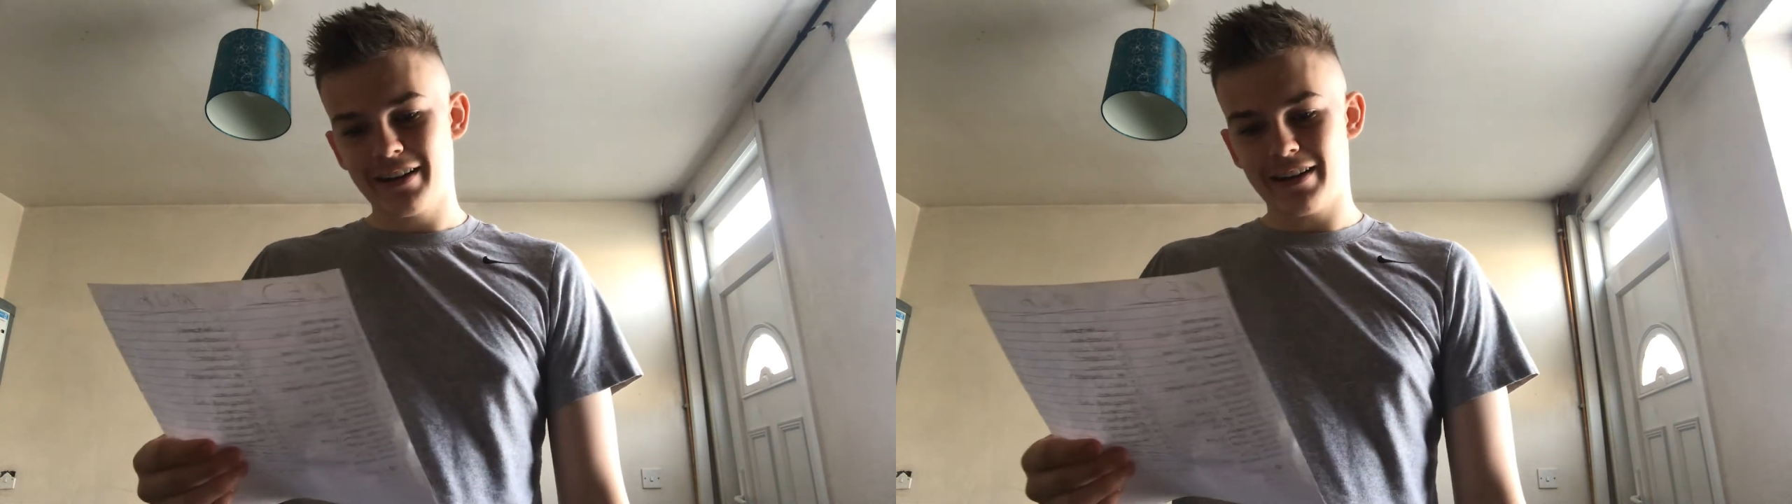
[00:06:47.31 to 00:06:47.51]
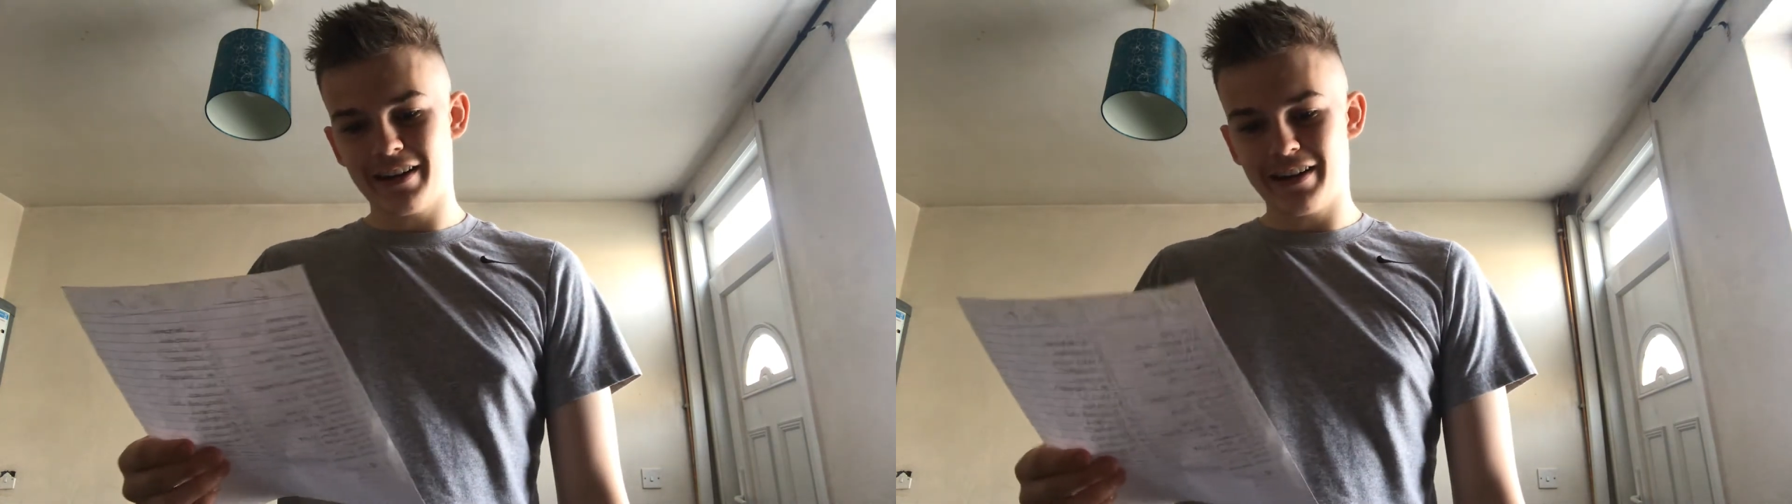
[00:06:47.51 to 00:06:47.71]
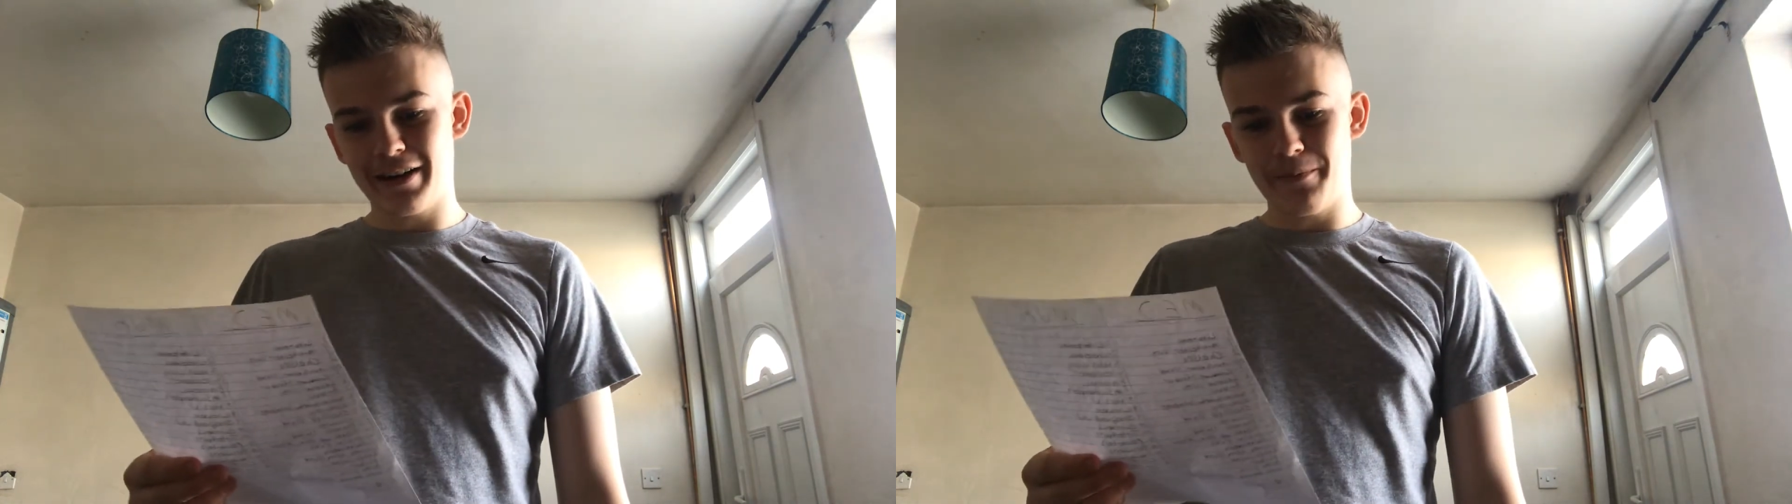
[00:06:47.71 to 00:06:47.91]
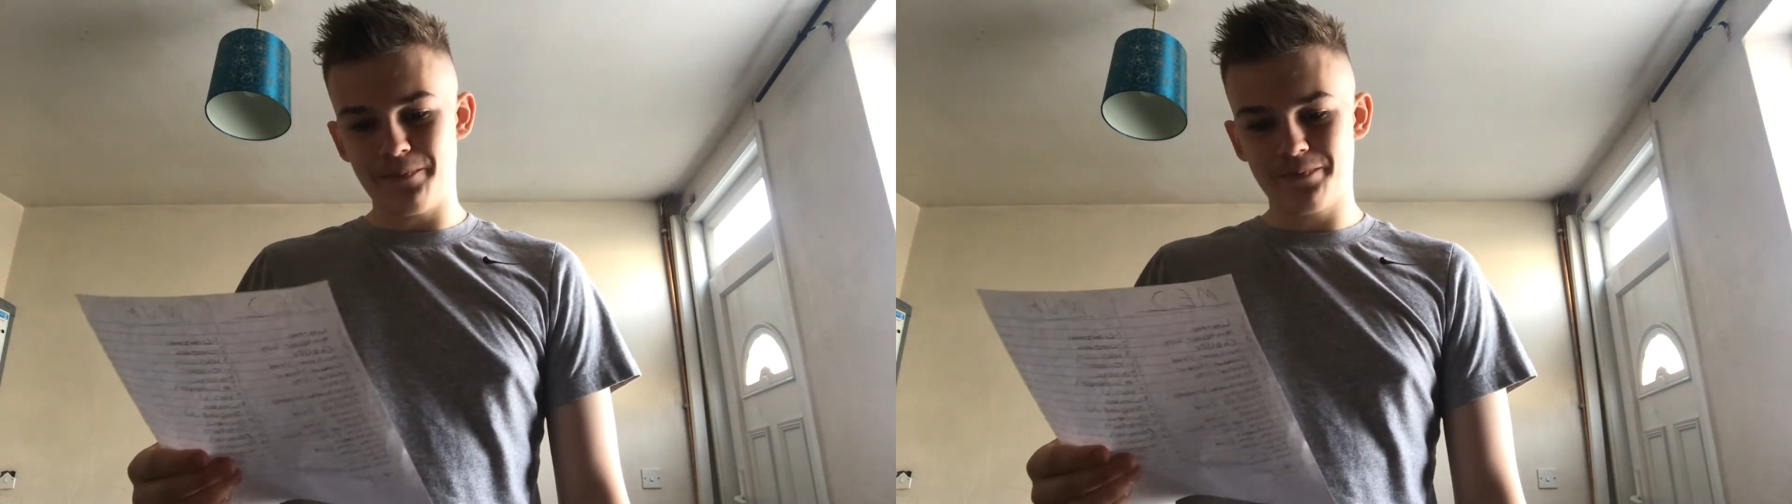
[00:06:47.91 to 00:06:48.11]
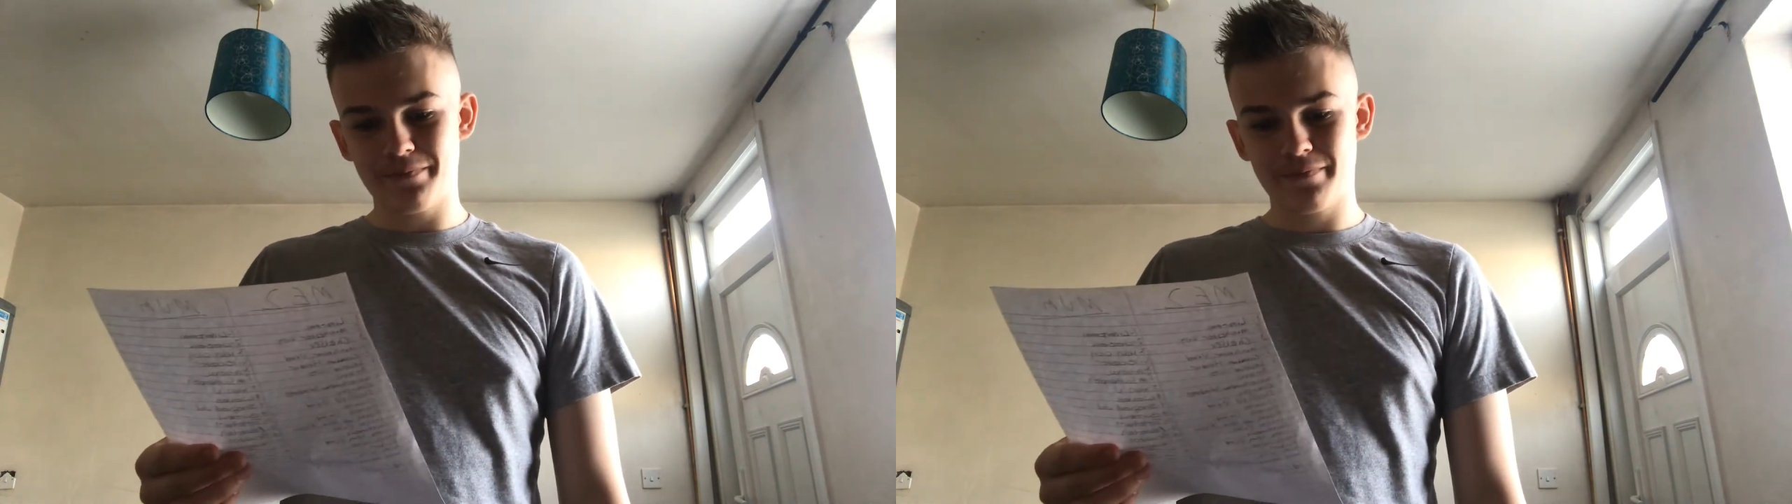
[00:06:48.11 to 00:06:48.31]

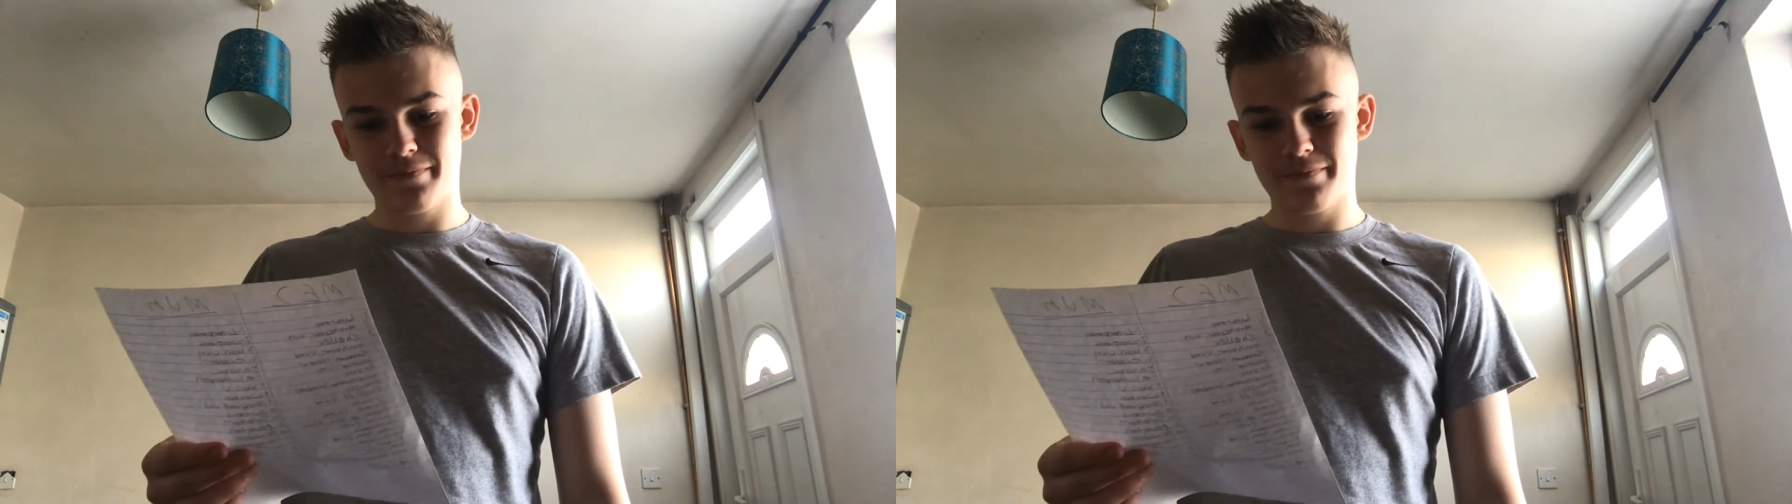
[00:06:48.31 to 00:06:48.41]
It